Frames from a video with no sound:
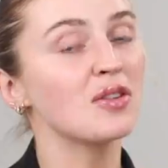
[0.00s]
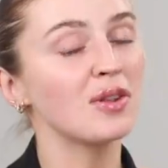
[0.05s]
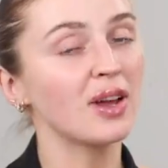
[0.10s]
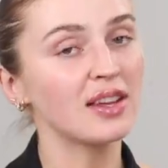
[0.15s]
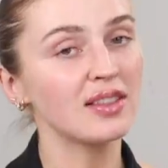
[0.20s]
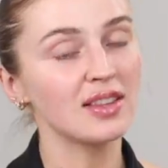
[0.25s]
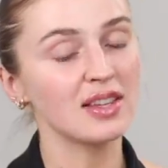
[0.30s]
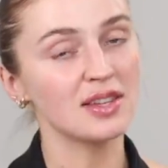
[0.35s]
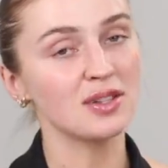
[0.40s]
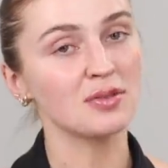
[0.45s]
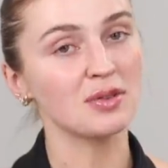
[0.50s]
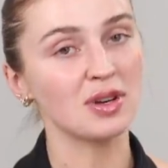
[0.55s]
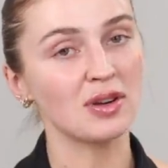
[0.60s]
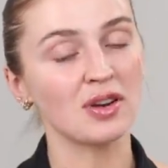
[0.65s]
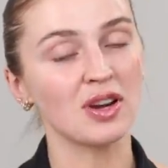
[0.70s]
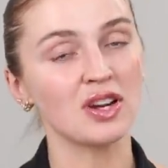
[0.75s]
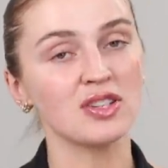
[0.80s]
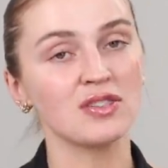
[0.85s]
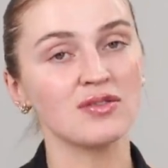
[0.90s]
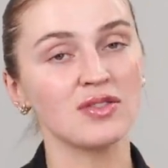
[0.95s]
you like these
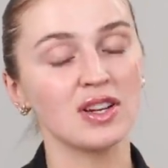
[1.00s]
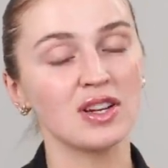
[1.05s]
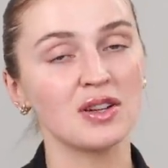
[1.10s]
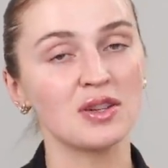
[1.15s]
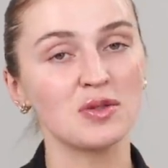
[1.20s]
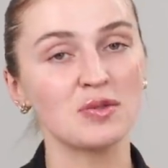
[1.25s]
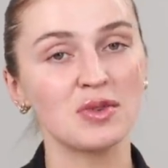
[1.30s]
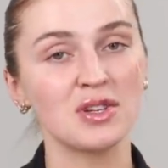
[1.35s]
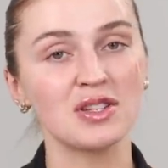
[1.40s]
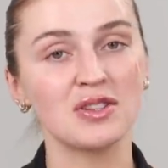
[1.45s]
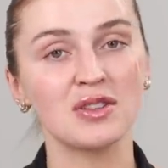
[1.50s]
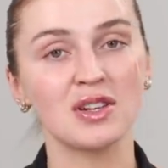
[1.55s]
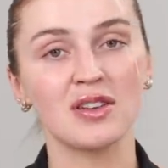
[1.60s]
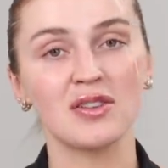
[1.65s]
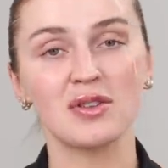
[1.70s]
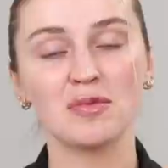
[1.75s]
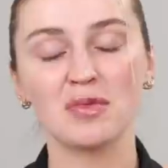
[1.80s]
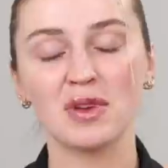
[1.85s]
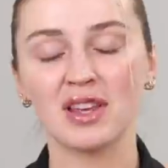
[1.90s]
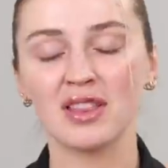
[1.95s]
recreation videos, please do give
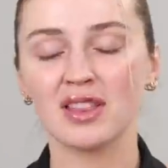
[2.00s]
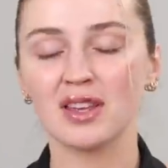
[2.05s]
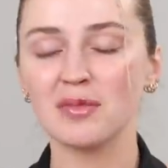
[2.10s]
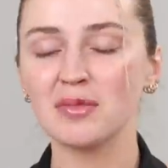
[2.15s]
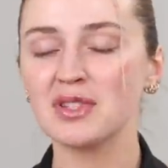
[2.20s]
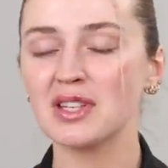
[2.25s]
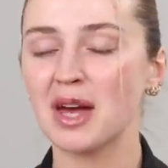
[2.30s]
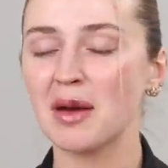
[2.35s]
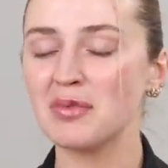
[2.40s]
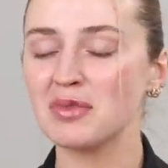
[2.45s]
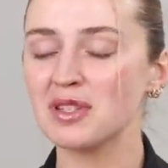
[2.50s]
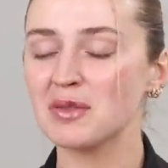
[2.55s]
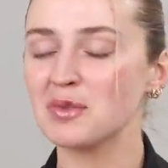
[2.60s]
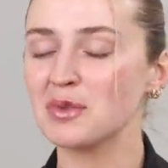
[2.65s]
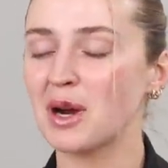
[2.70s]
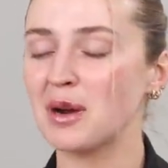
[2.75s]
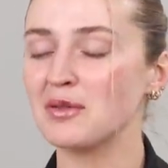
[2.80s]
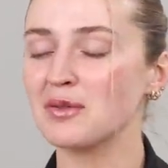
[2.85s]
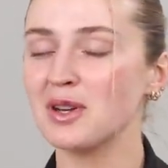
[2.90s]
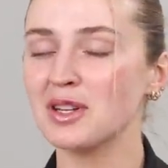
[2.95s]
it a big thumbs up.
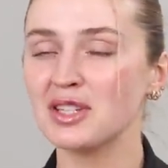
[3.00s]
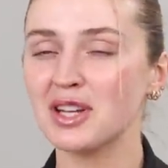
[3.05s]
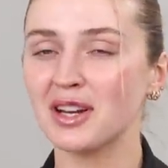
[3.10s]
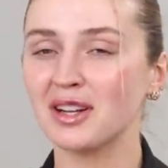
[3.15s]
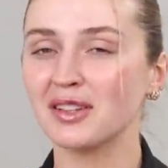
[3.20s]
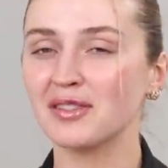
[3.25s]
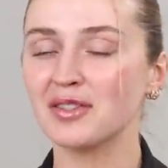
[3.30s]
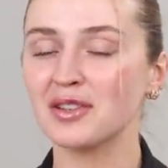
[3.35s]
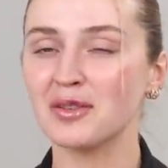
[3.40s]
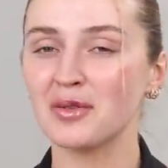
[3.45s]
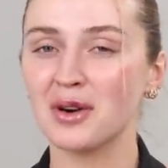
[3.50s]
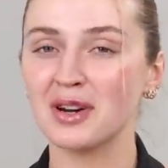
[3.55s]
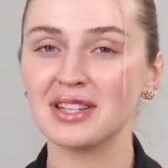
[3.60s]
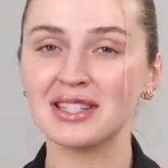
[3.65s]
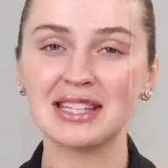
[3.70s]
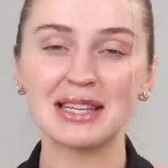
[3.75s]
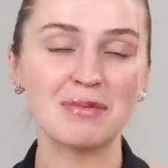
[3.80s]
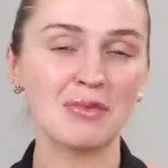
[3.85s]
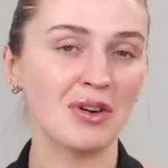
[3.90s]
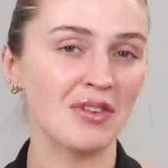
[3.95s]
Subscribe to my channel if you want to
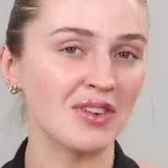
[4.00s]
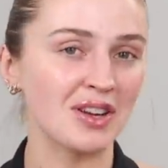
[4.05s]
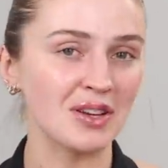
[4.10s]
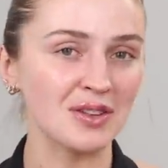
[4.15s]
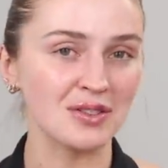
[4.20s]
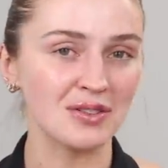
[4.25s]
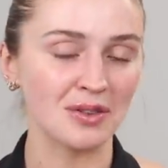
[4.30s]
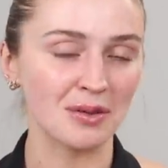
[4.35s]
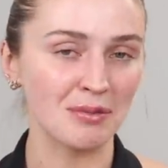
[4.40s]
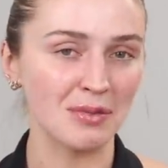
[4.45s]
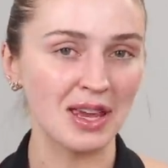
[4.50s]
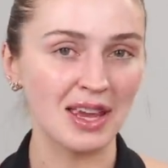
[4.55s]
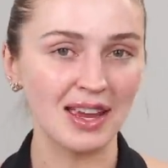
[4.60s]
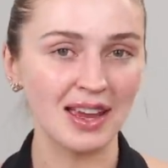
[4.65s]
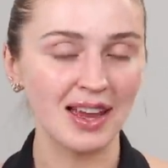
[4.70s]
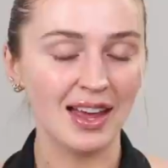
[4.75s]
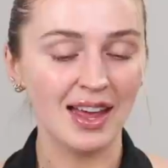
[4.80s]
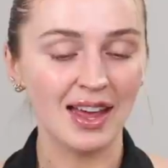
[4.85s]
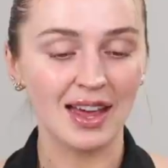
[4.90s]
see more videos from me.